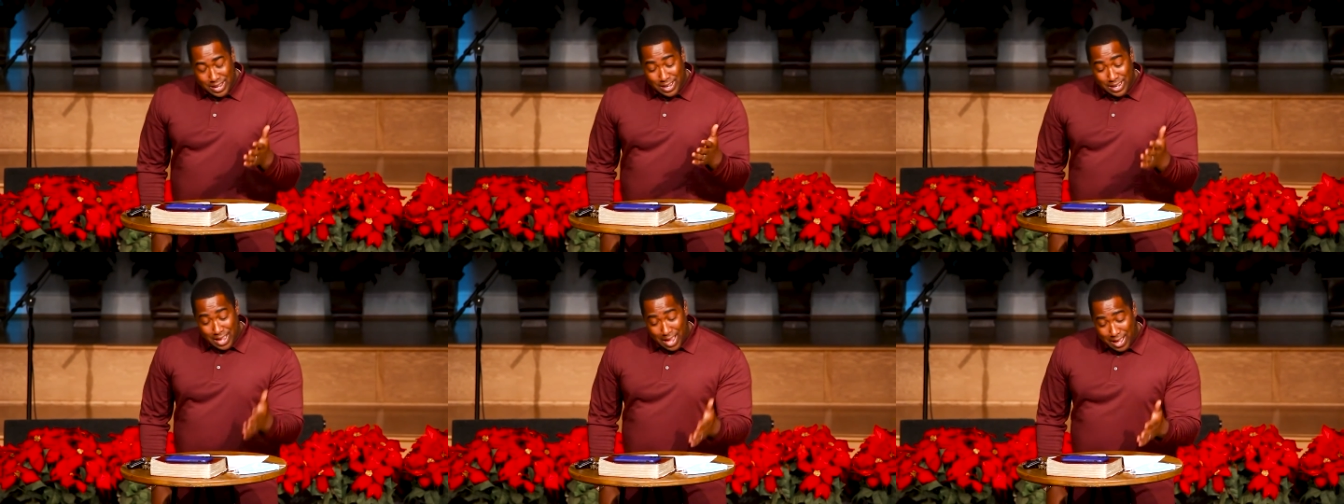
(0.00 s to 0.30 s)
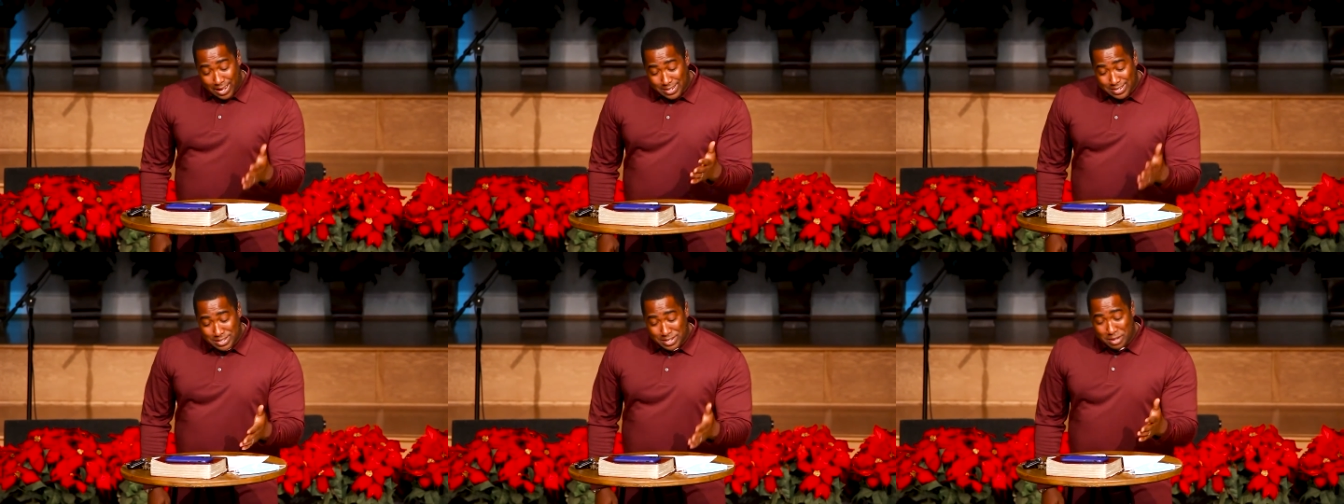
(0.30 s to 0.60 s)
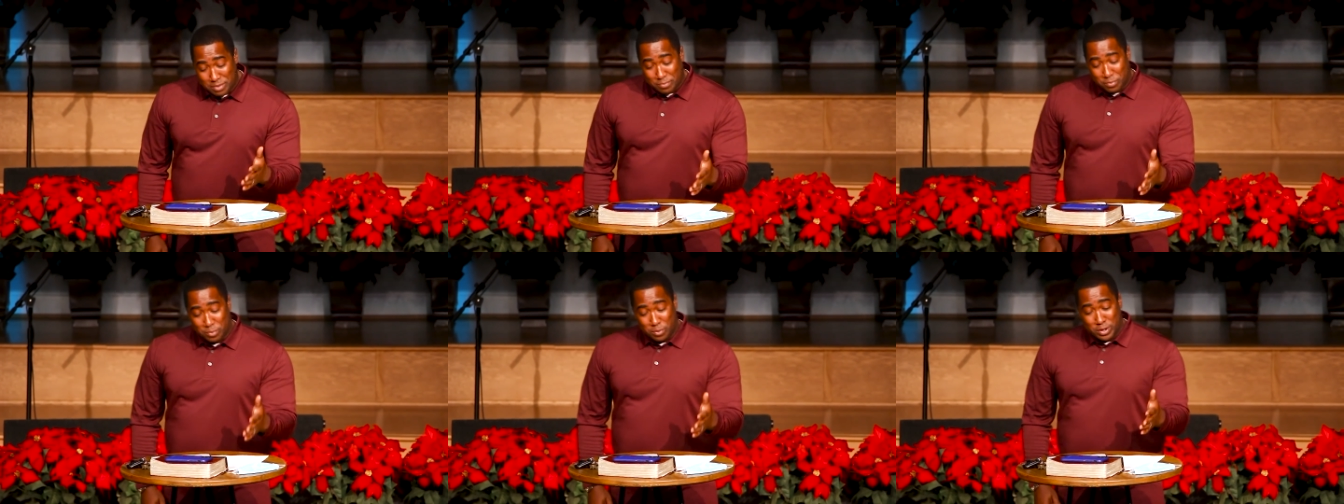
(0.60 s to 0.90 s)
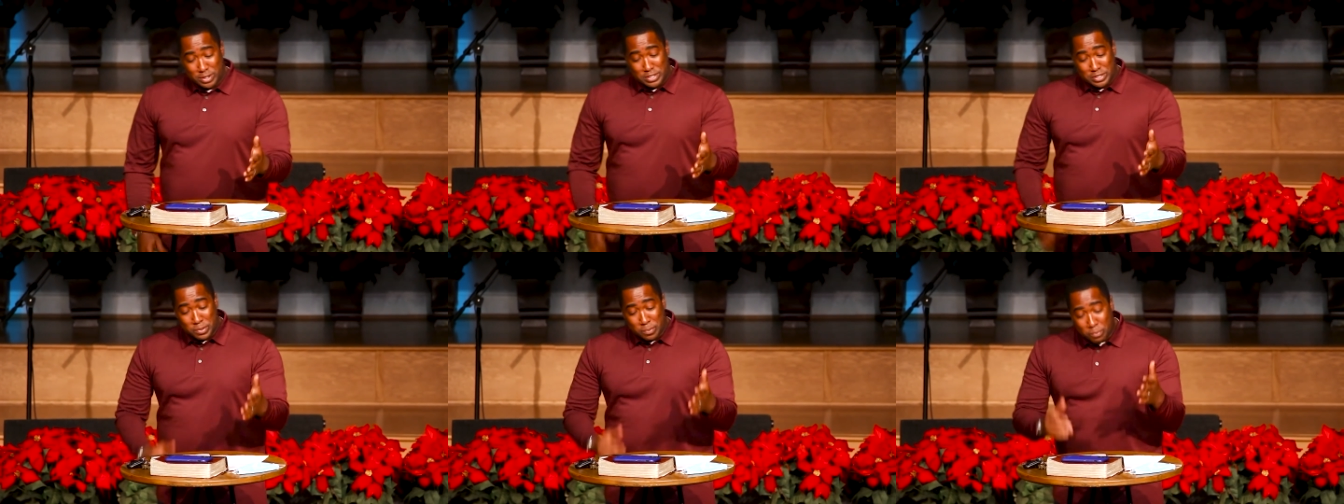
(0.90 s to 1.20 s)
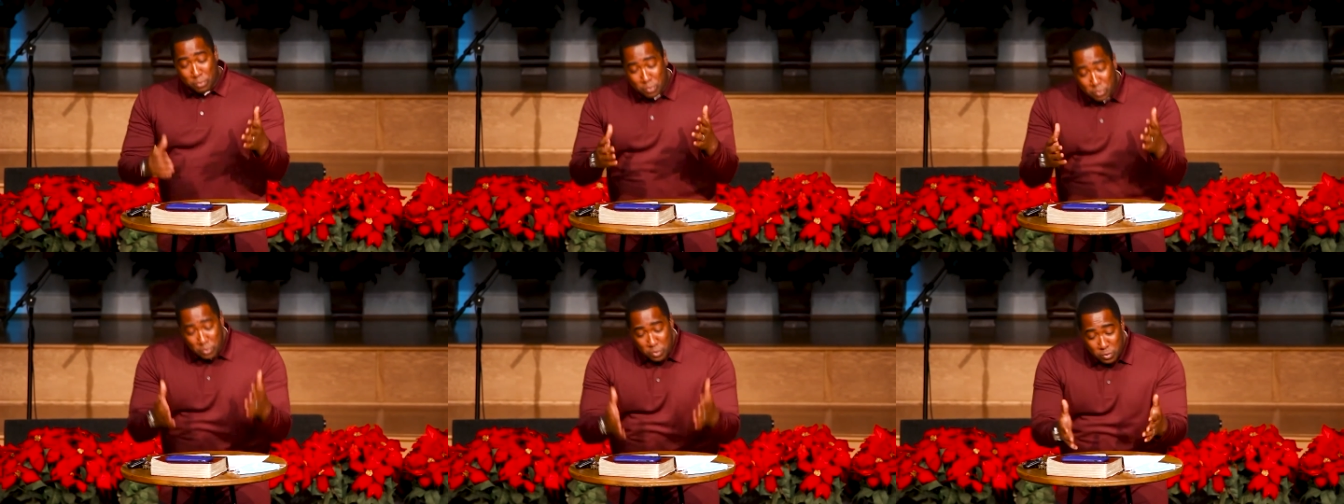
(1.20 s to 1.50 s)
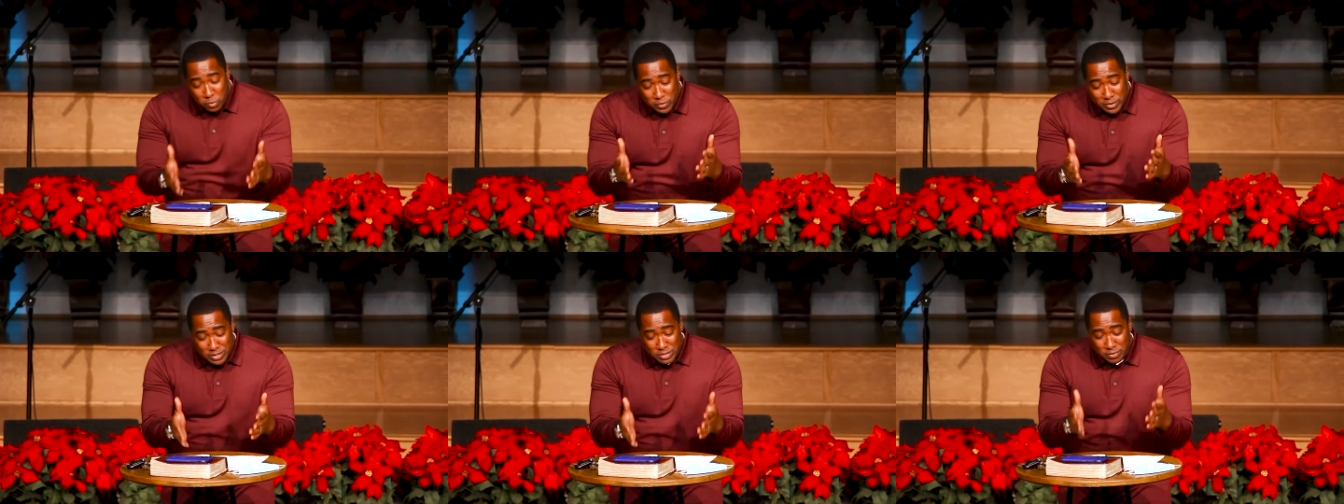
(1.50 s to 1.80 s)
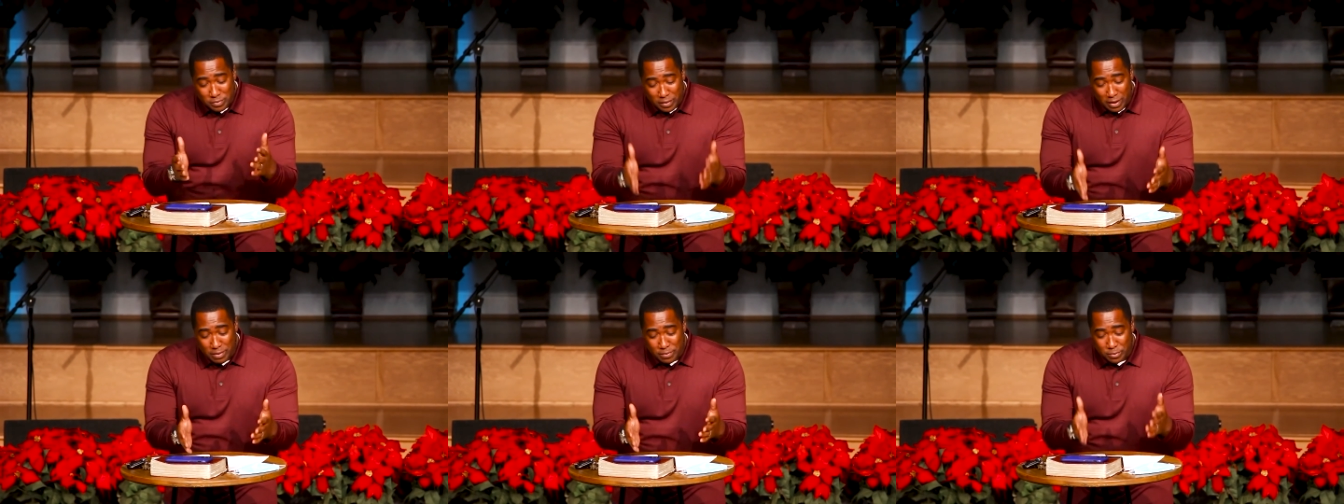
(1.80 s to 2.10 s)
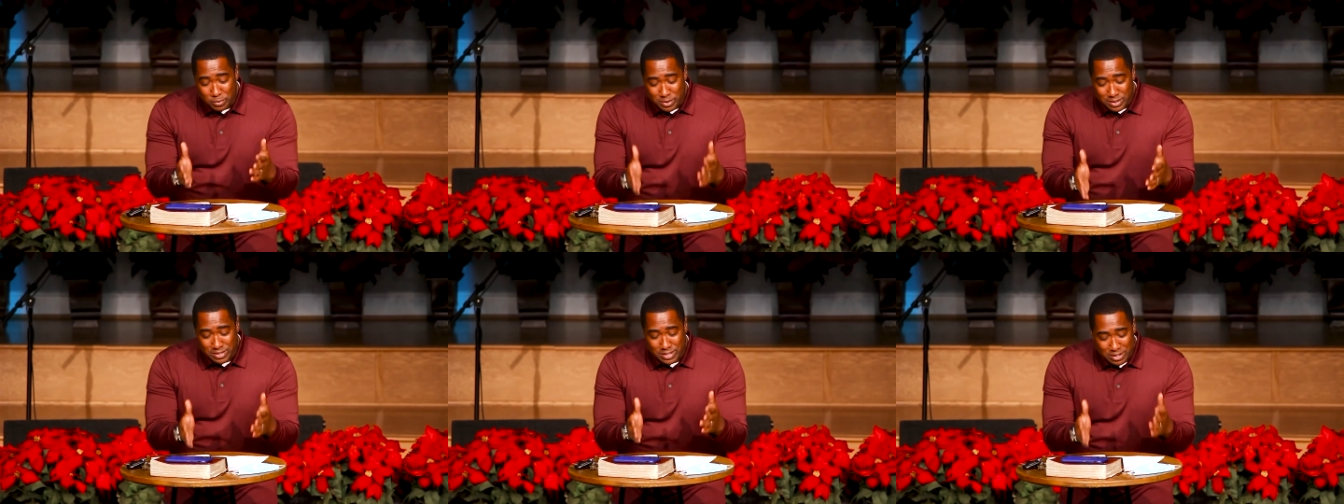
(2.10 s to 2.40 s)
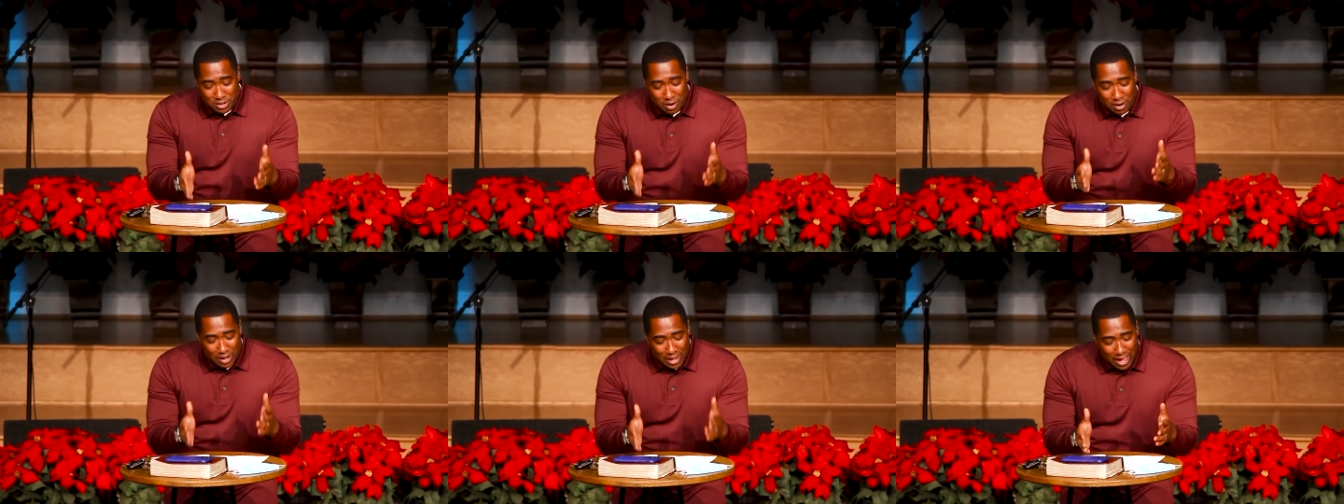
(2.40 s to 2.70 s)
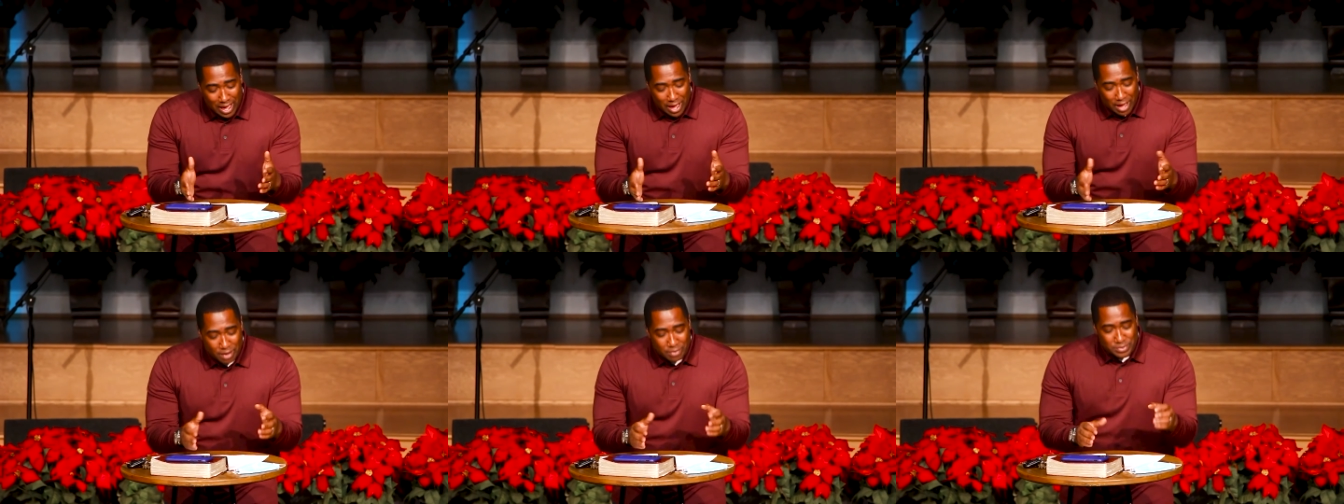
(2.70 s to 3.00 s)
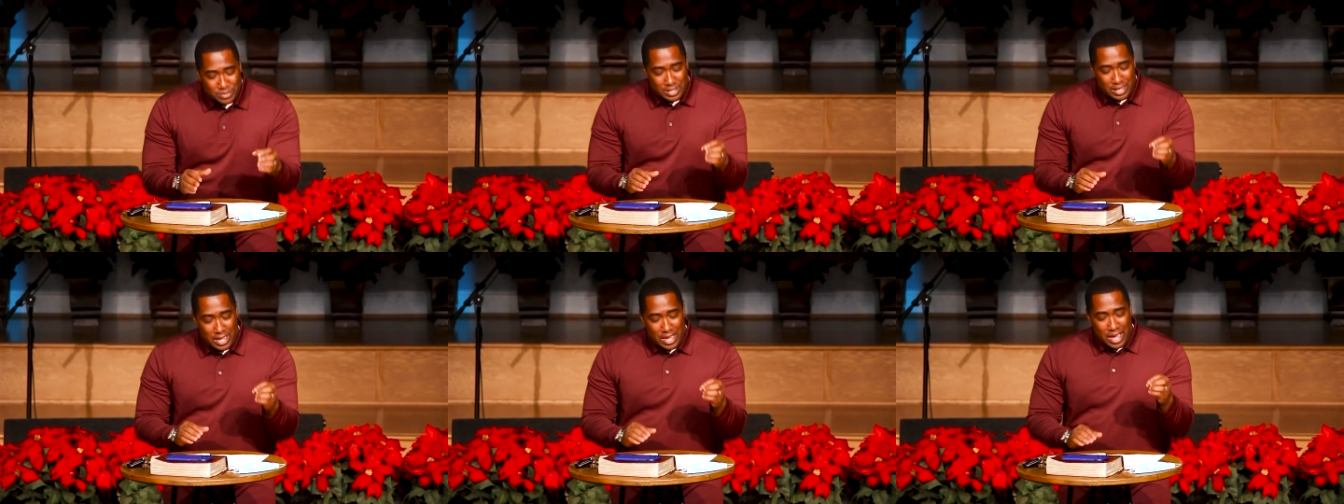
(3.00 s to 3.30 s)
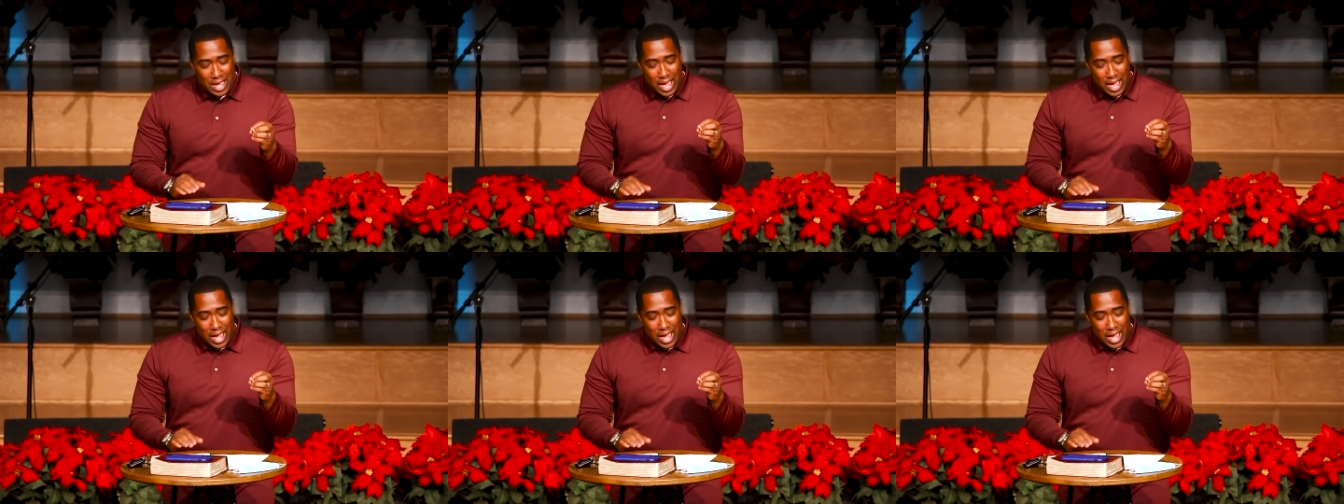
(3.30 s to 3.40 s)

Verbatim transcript: that God has done for us to prove his faithfulness in our lives